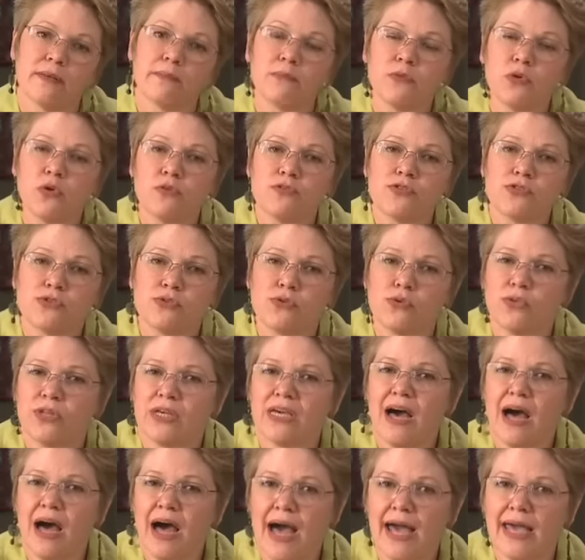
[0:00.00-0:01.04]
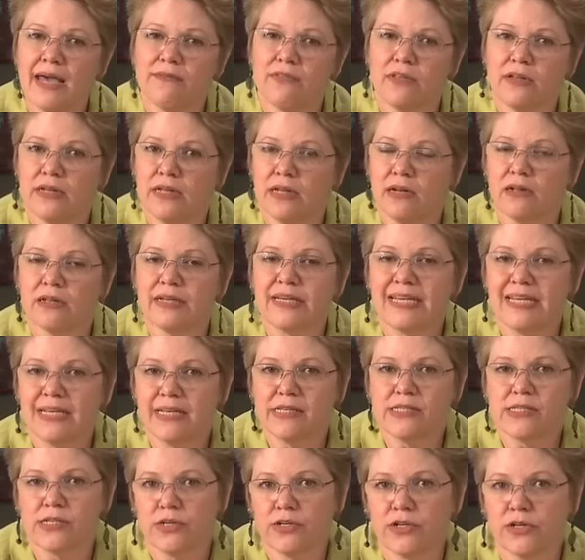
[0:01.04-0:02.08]
it moves through the eye of the needle
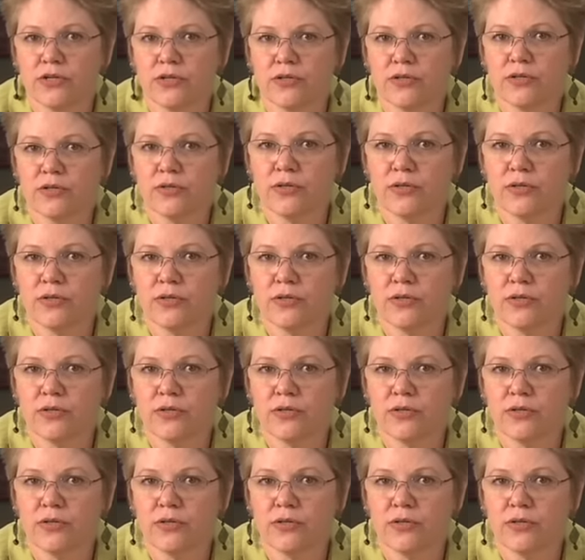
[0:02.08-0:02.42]
easier.